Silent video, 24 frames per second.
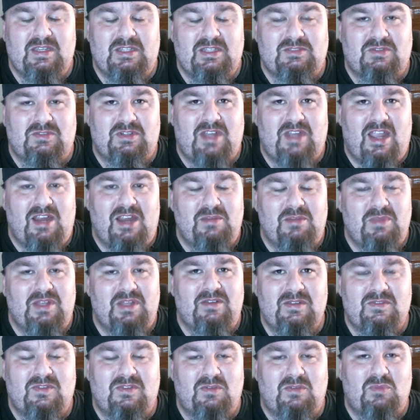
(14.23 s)
his
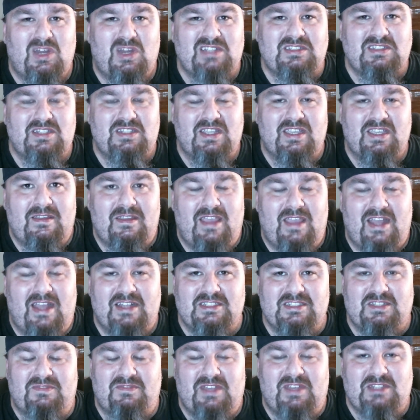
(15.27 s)
retirement from wrestling, and
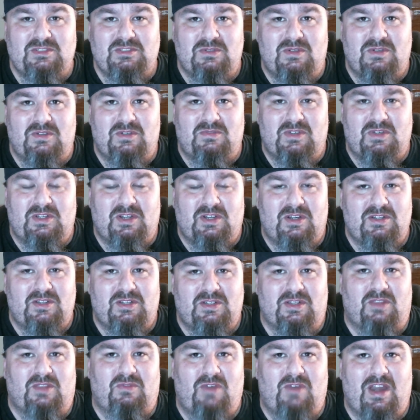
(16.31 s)
his eventual return
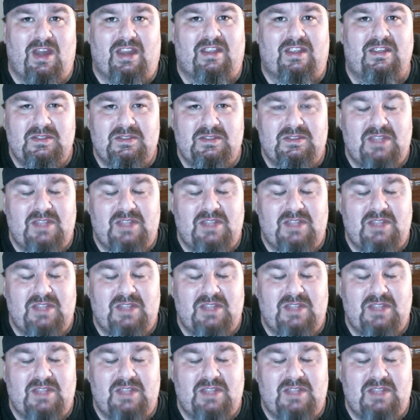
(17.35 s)
to the ring.